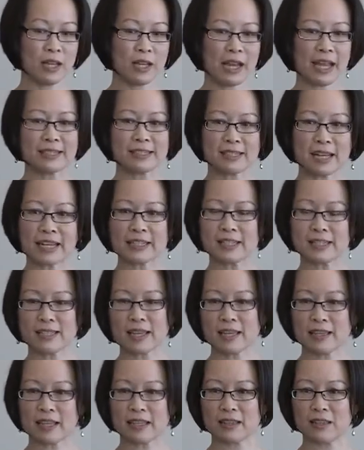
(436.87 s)
It's not to
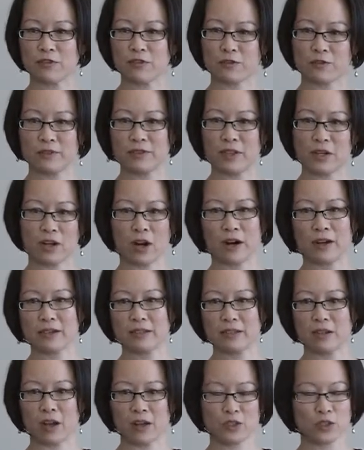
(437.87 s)
say that there
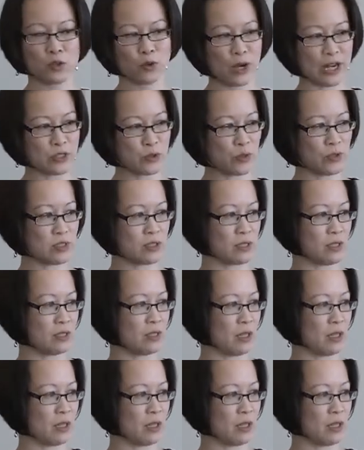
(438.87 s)
aren't also grassroots